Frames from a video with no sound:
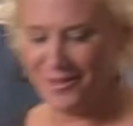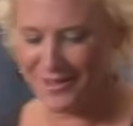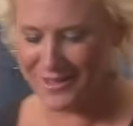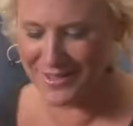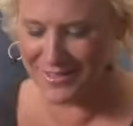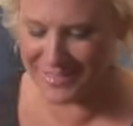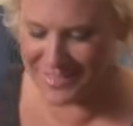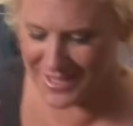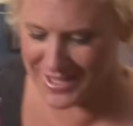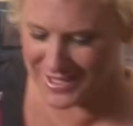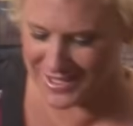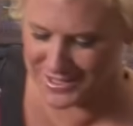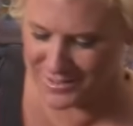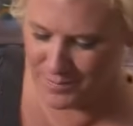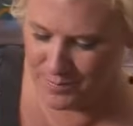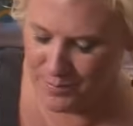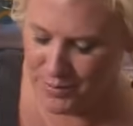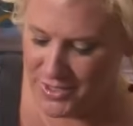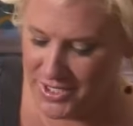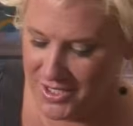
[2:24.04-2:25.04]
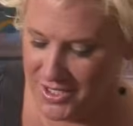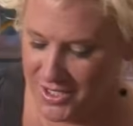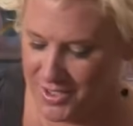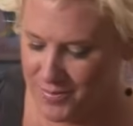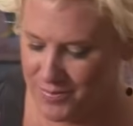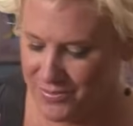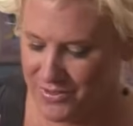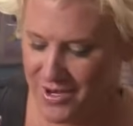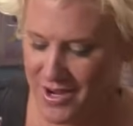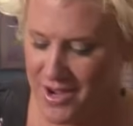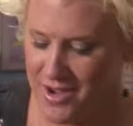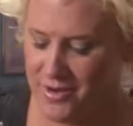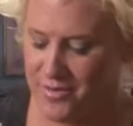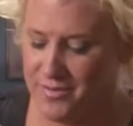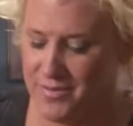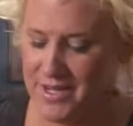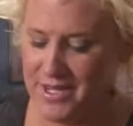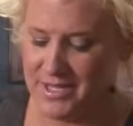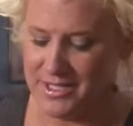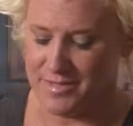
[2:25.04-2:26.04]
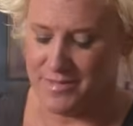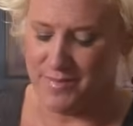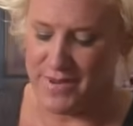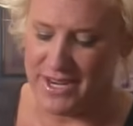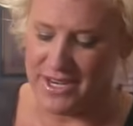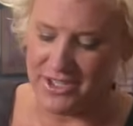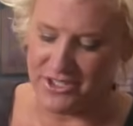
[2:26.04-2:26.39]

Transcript: Look at this big brown meat, has been